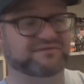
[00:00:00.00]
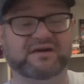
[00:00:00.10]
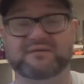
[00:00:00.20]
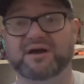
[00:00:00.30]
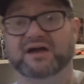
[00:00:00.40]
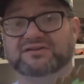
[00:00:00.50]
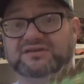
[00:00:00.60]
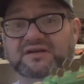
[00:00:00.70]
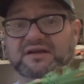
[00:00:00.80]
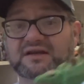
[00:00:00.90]
you very
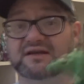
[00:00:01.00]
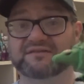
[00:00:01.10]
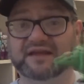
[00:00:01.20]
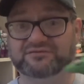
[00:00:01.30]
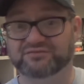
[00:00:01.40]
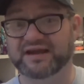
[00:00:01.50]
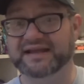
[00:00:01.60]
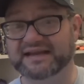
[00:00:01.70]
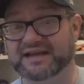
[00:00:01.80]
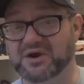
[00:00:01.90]
much. That's
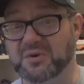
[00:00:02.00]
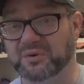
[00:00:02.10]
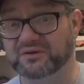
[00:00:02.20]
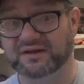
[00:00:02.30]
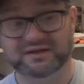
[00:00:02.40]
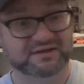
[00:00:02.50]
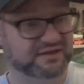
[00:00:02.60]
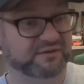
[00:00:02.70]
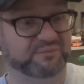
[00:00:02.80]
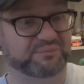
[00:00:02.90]
really cool.
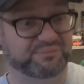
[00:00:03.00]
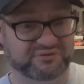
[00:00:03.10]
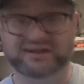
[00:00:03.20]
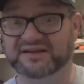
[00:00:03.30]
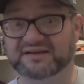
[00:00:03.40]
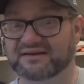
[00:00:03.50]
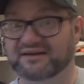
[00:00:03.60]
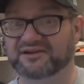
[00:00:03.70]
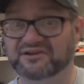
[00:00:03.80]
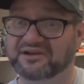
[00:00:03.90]
Brilliant.
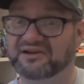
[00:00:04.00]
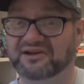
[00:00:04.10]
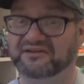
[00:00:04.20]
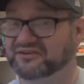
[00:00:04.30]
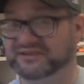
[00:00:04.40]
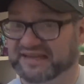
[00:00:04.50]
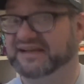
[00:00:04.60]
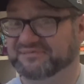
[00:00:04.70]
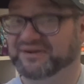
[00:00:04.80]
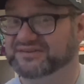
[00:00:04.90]
Oh, I've got
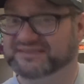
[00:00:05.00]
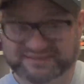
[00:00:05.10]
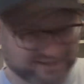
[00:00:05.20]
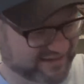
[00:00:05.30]
Dinobots.